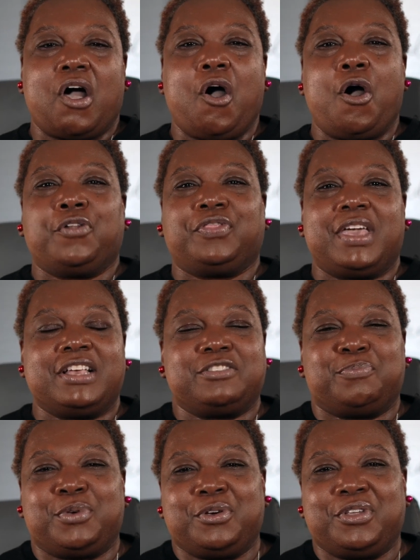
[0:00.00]
all
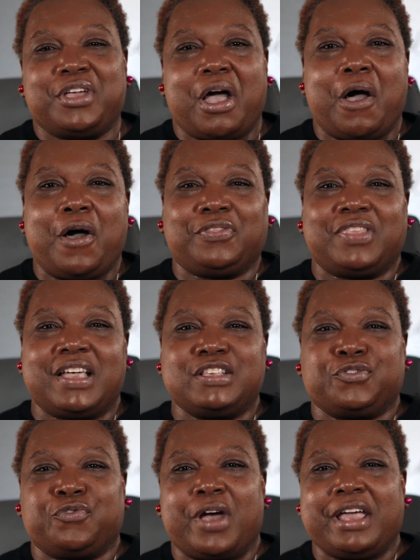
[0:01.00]
things beauty, all
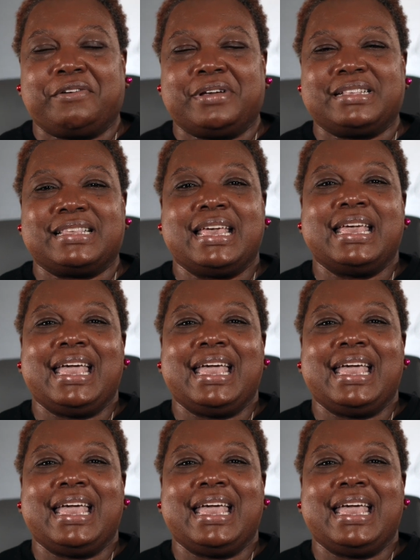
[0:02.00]
things fragrance,